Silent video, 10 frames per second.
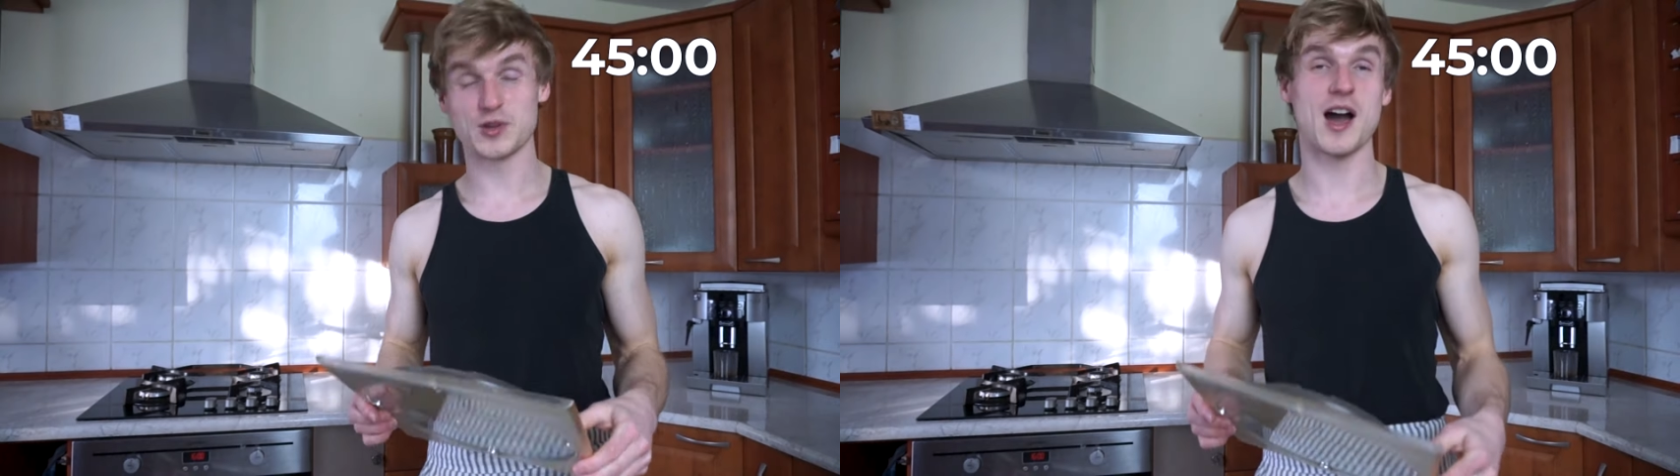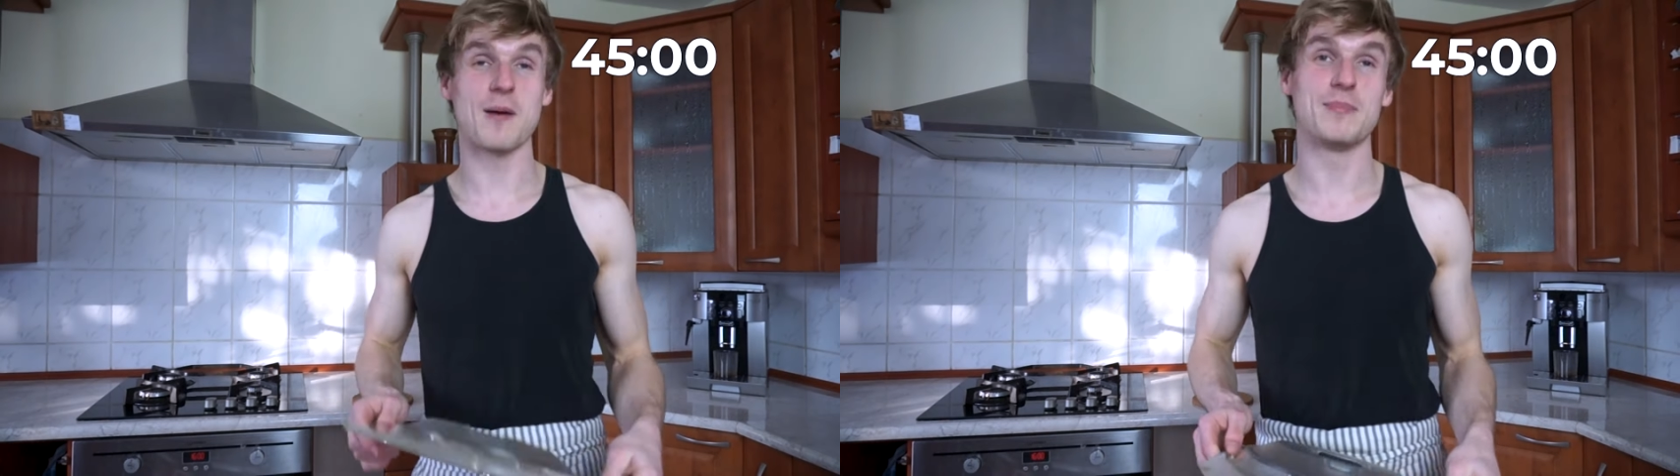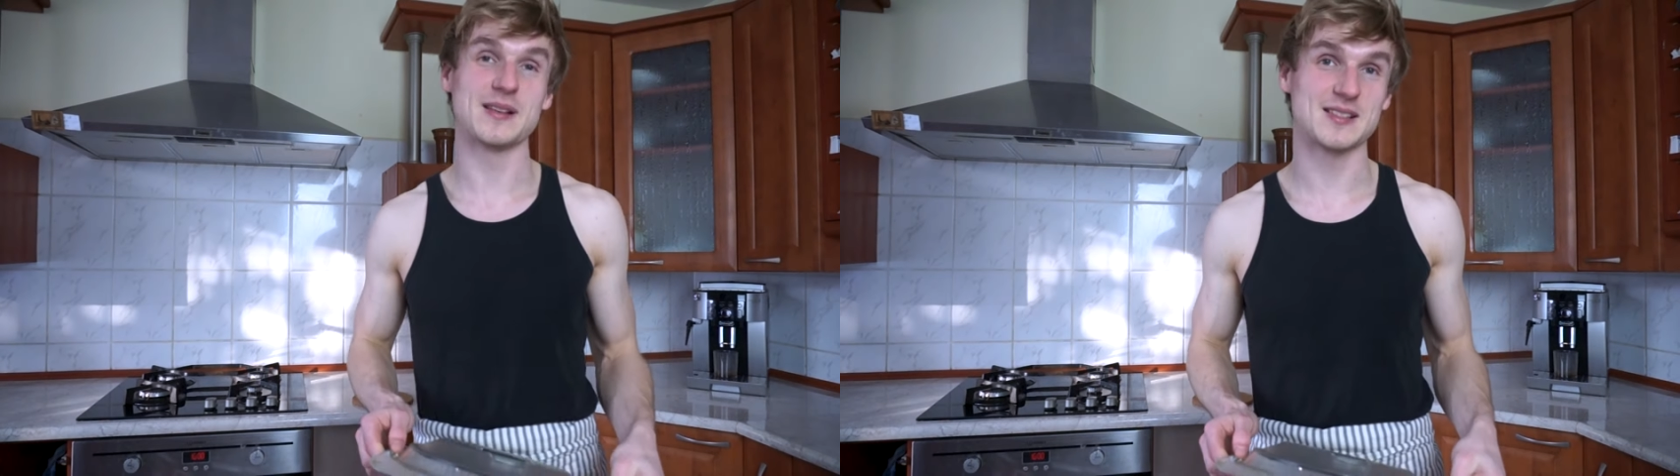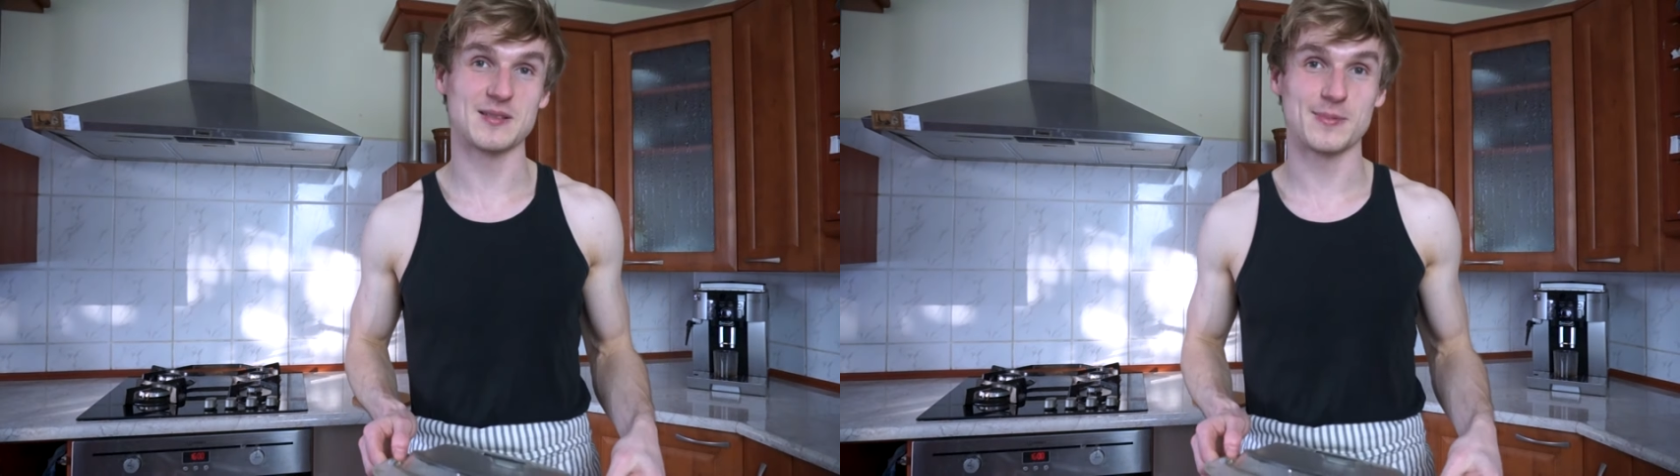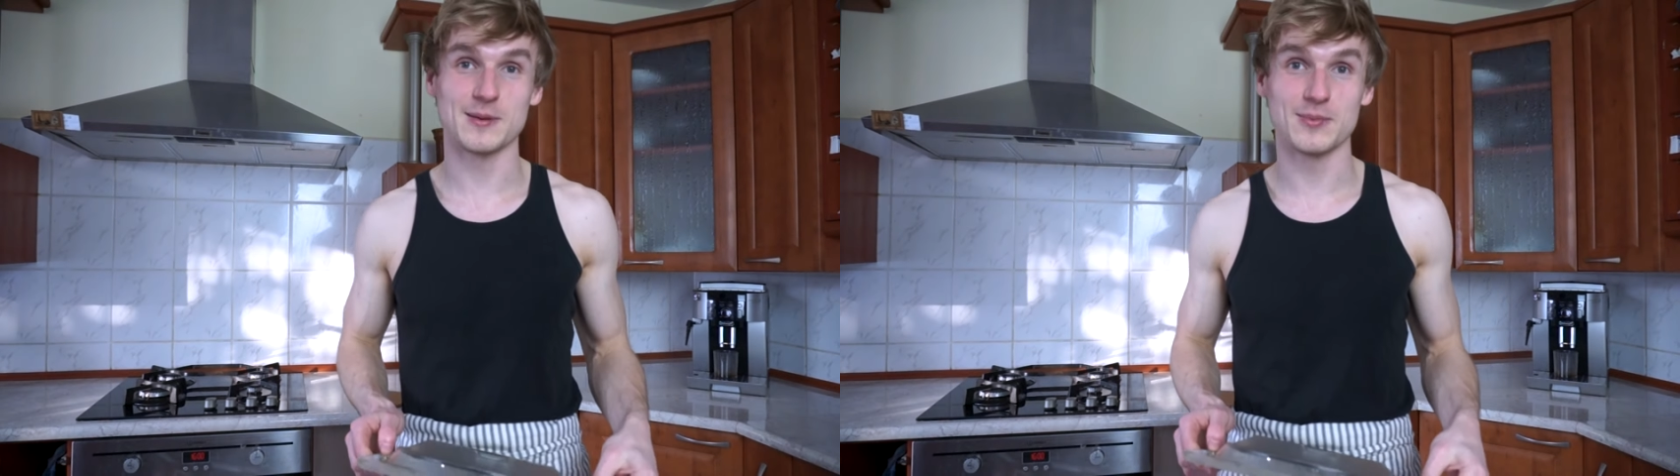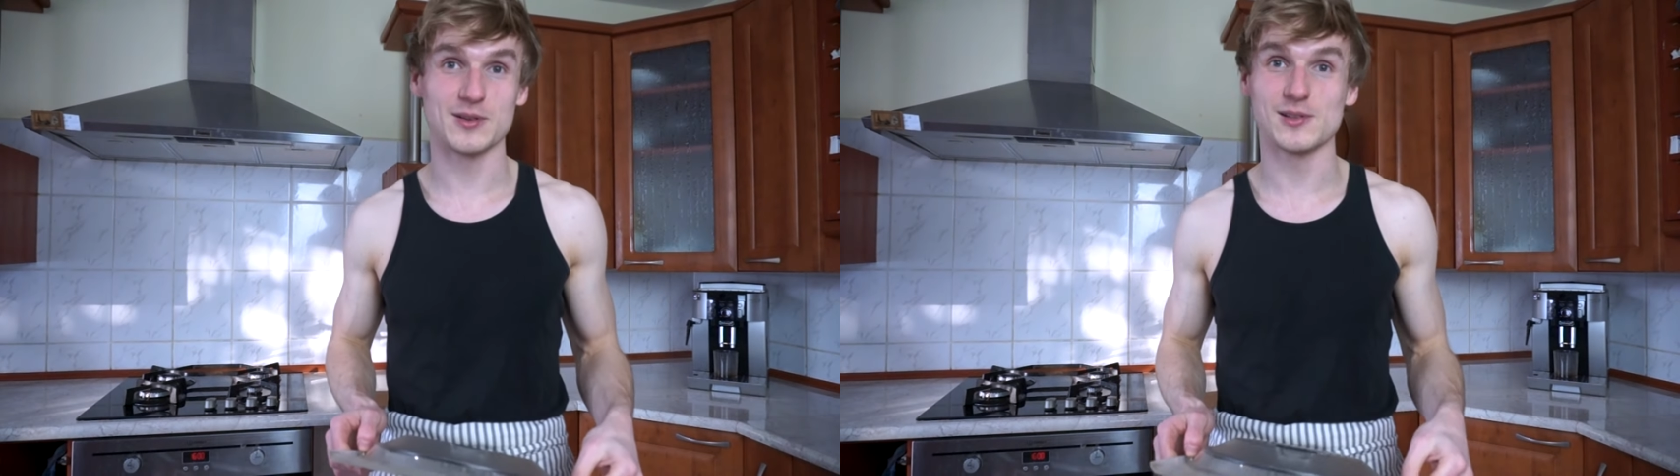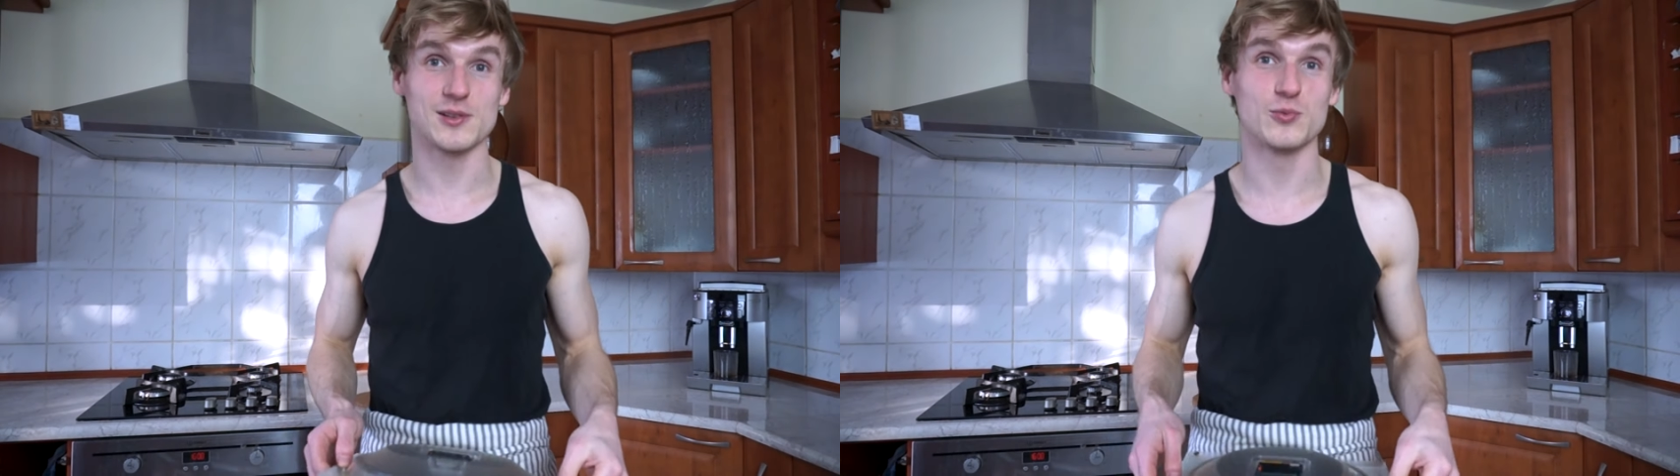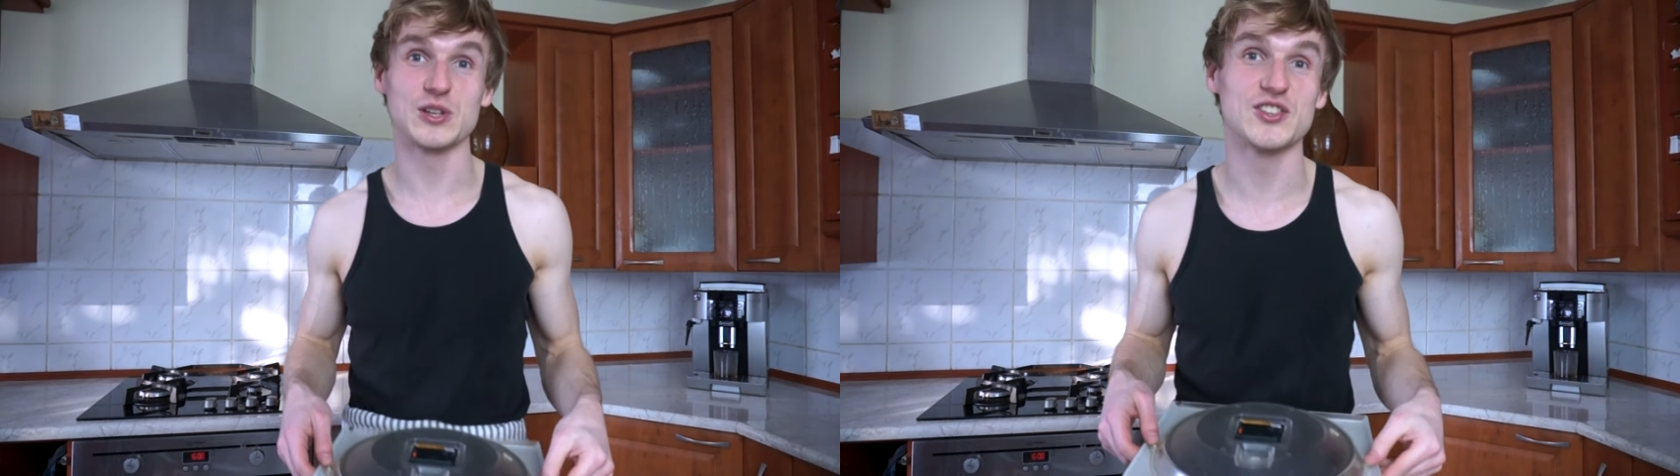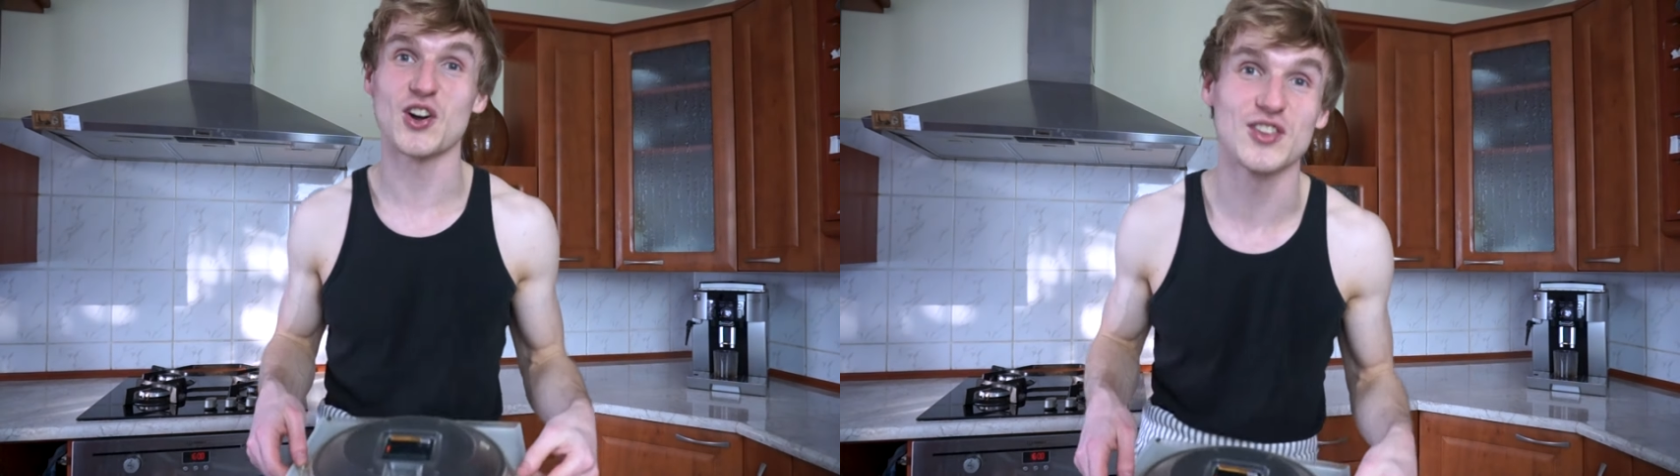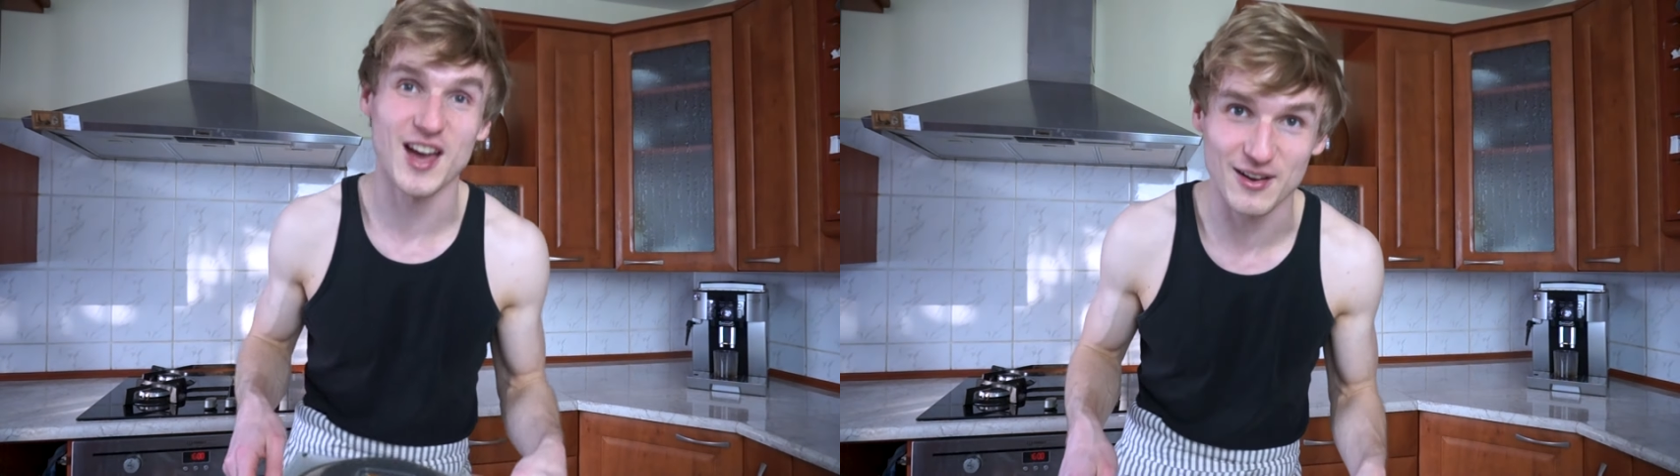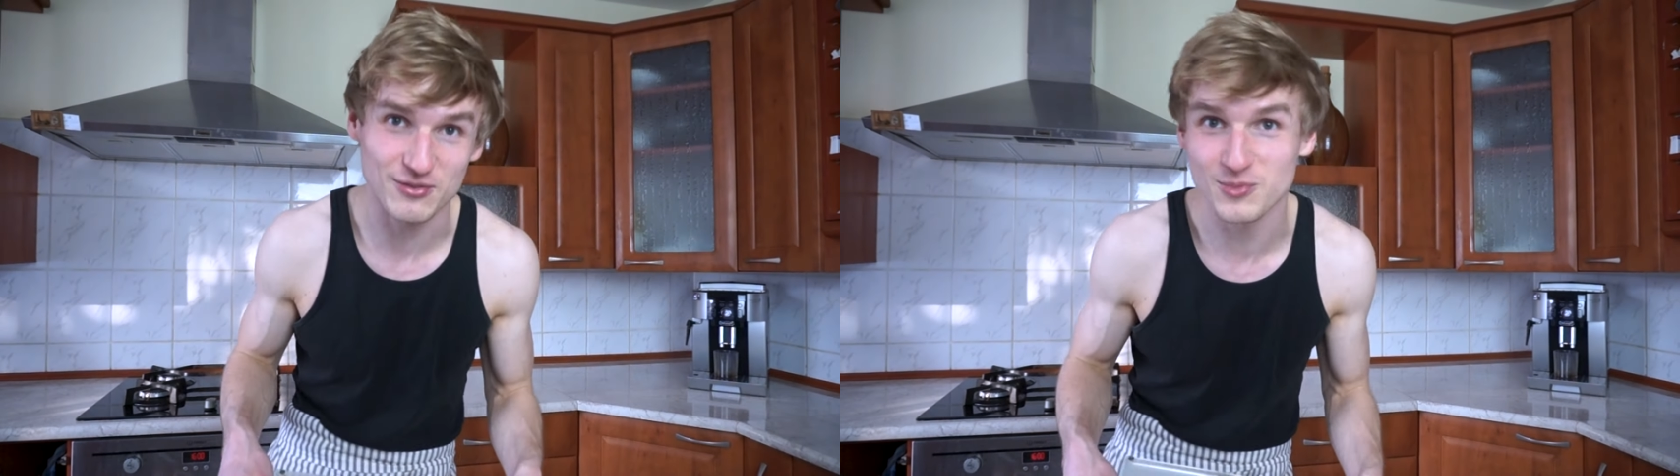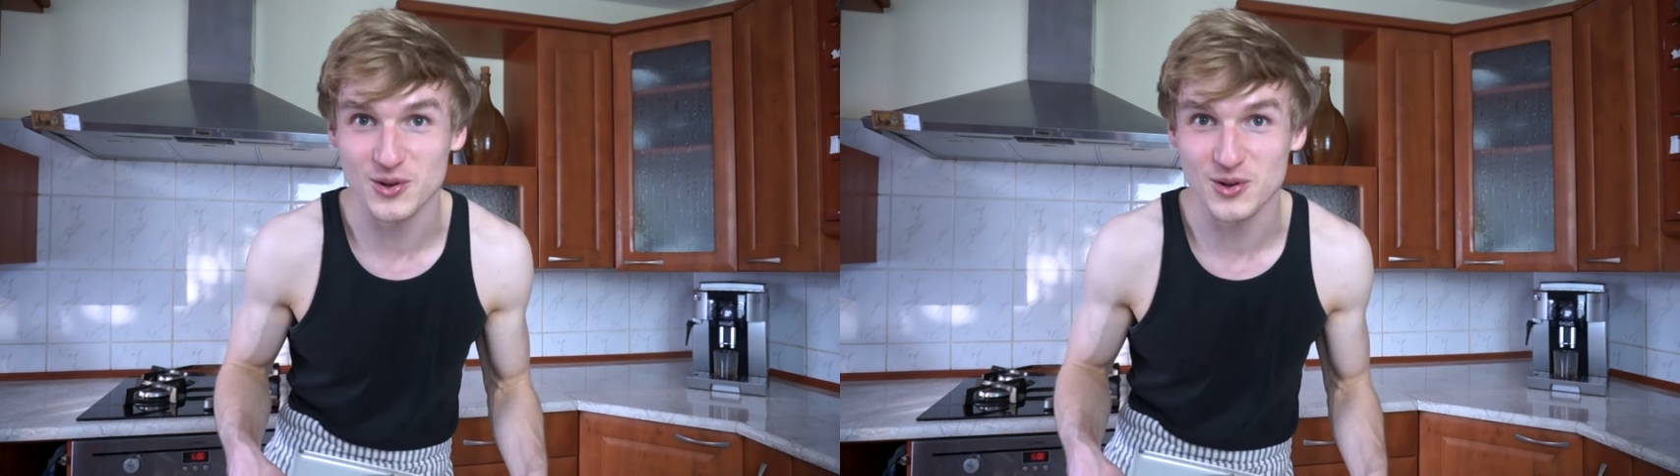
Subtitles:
we are busy people. We don't have